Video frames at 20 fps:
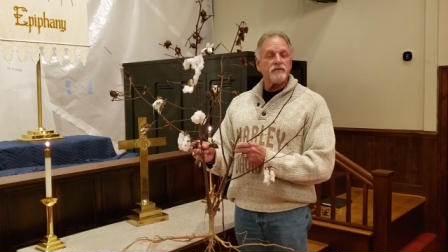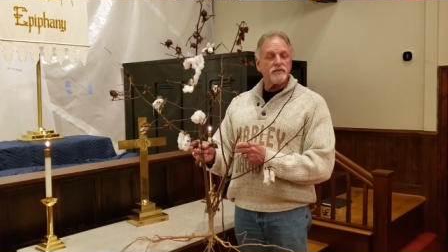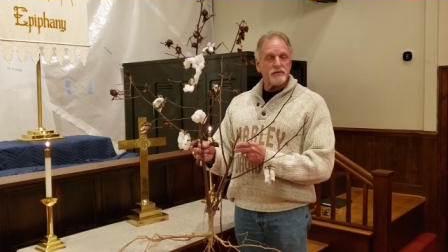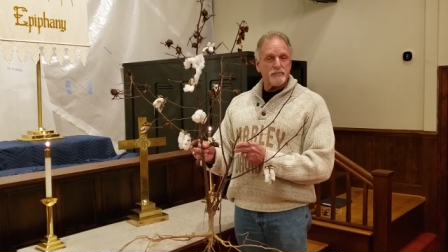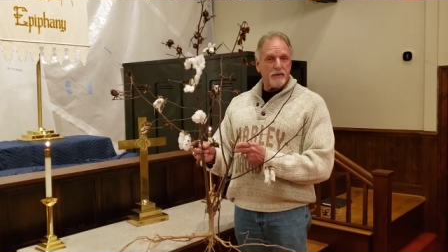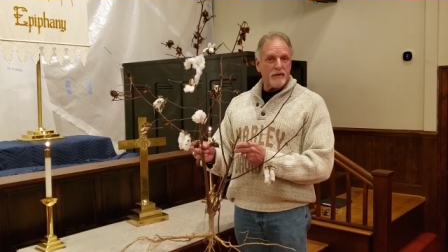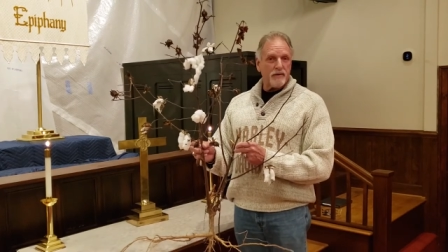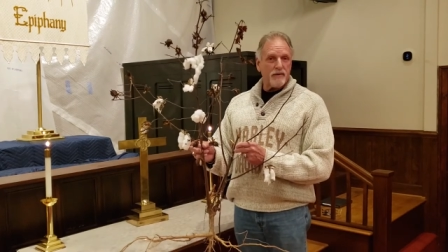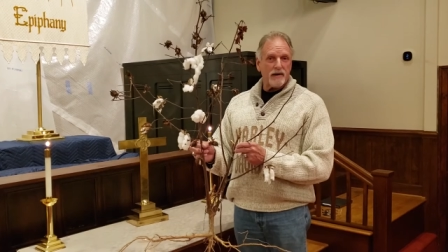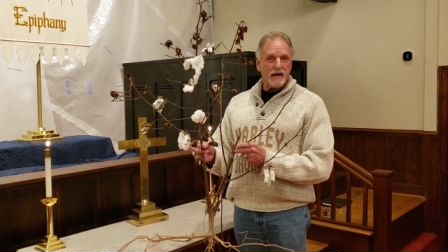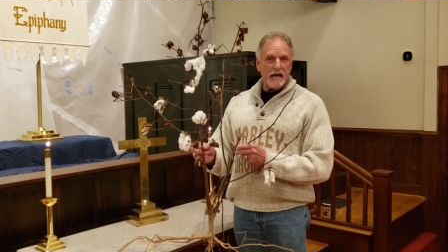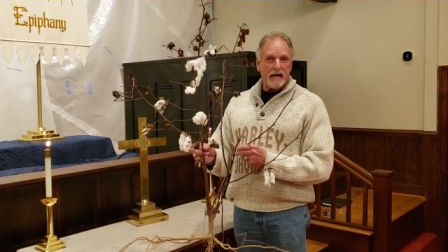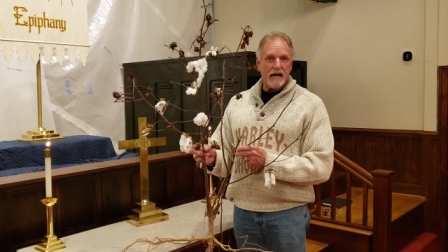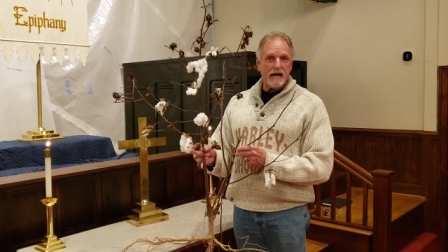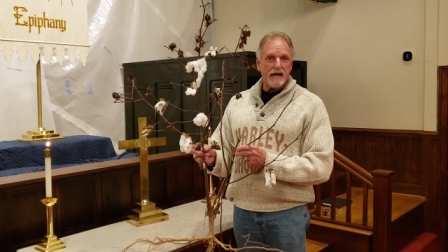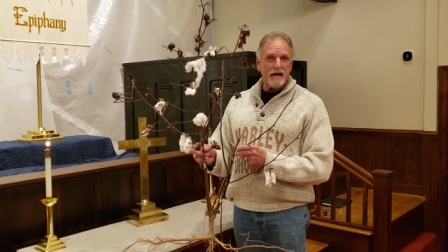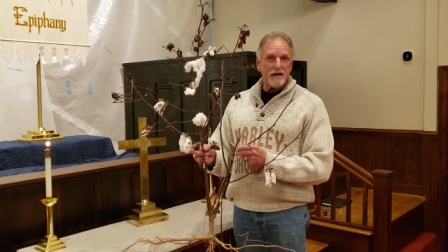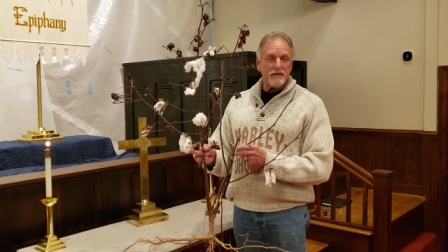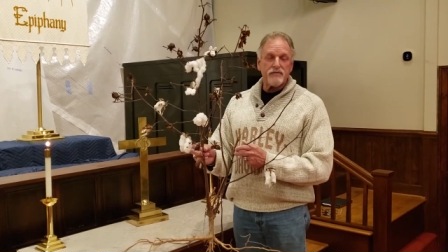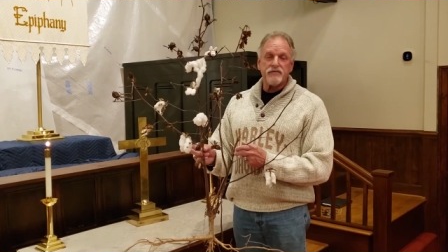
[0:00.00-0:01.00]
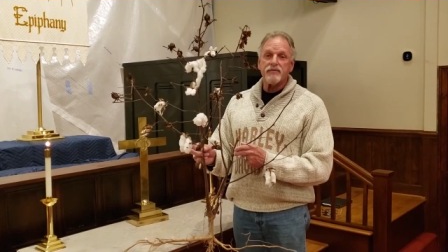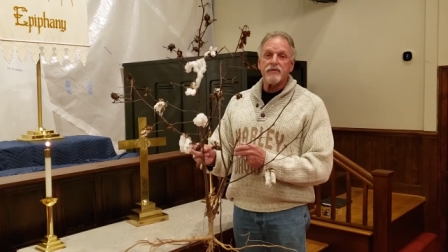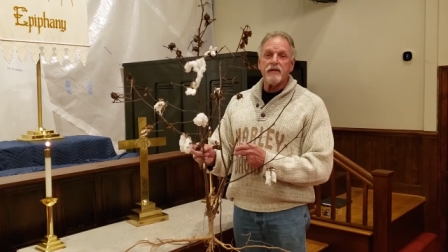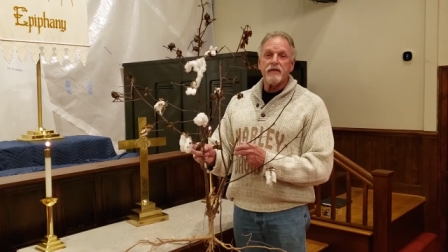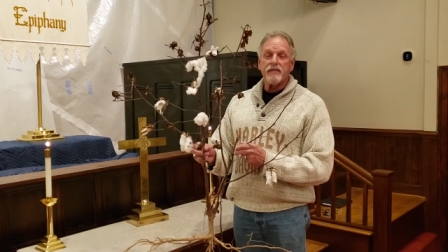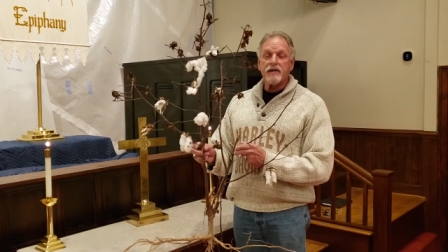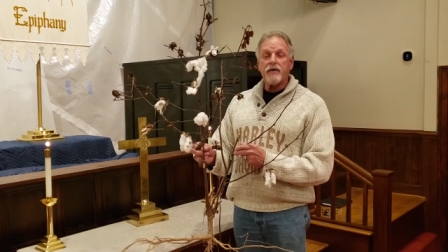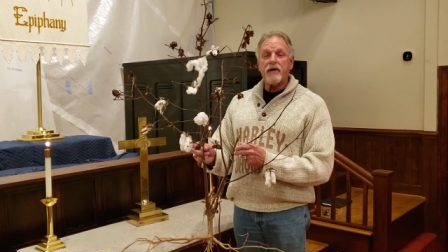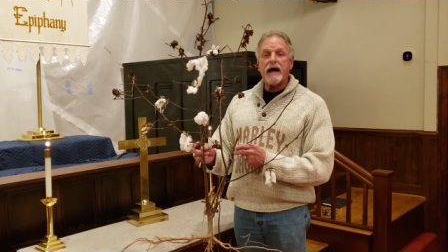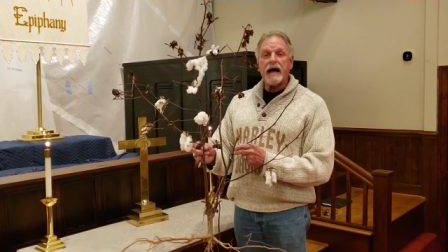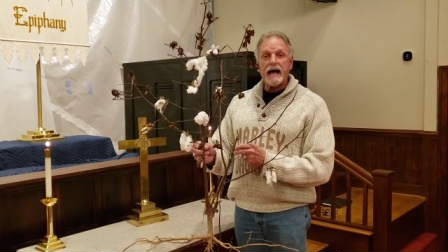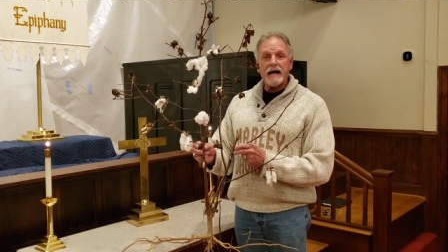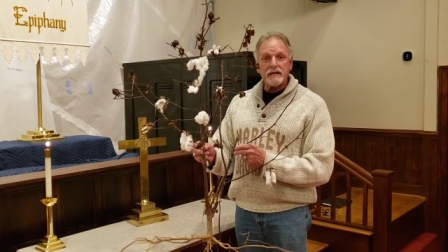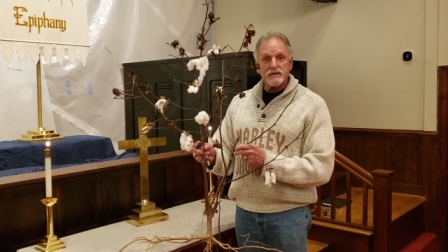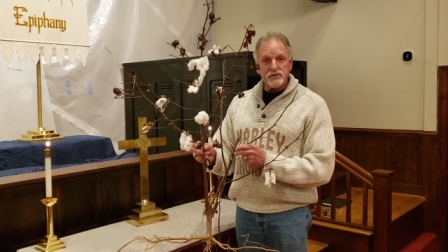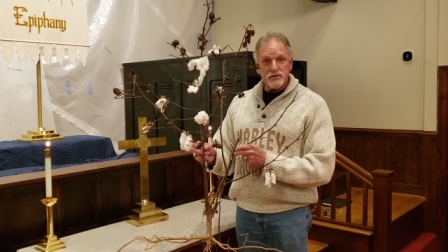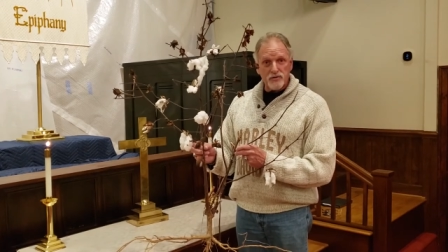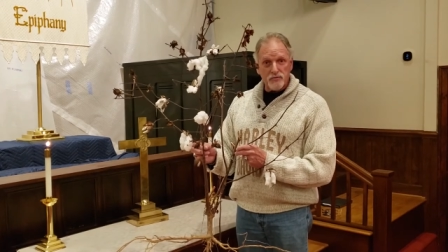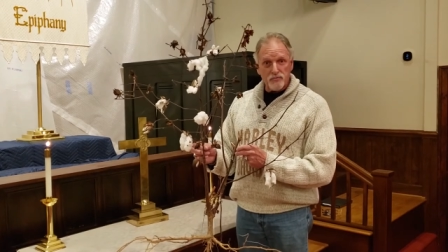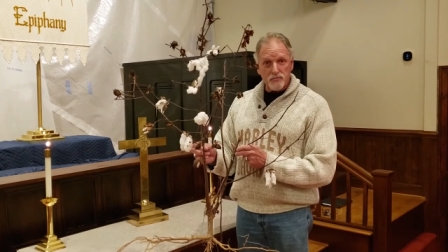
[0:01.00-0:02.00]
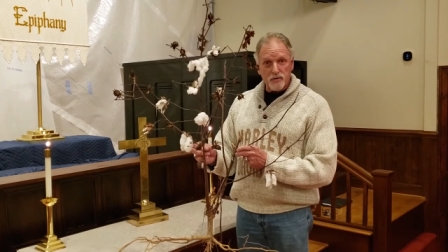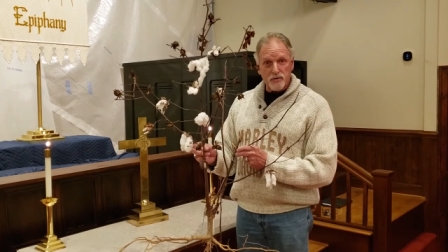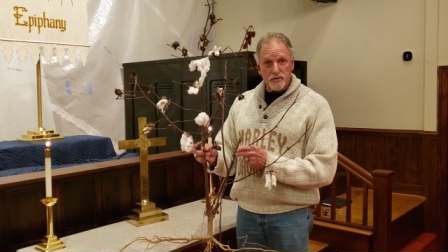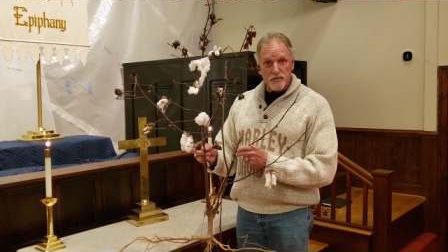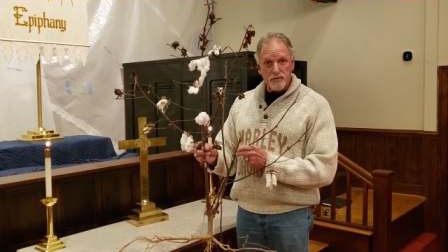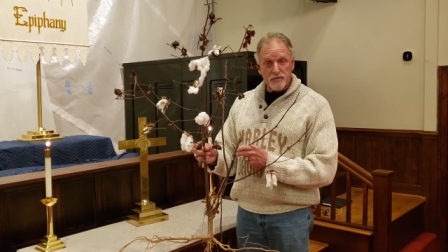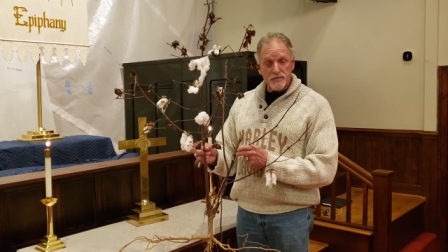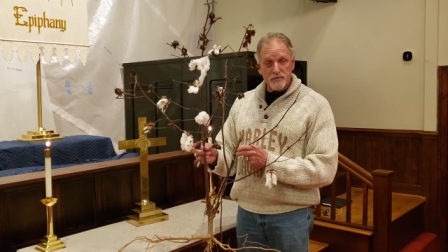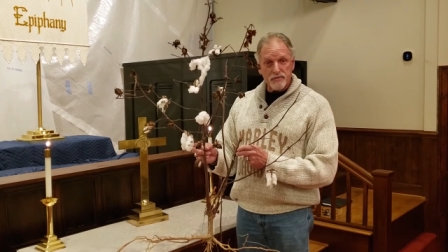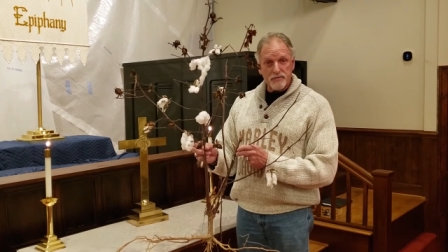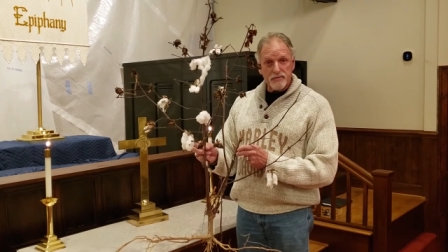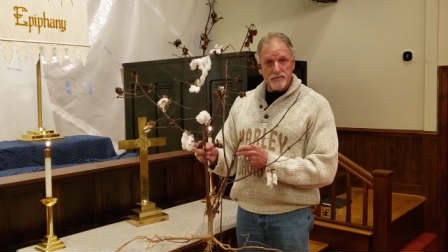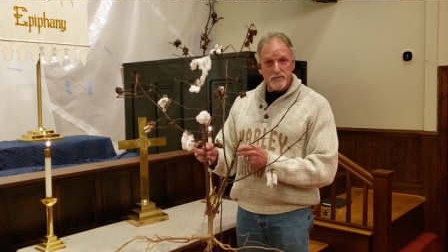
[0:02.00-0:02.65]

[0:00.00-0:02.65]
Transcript: Spirit as, they're action words.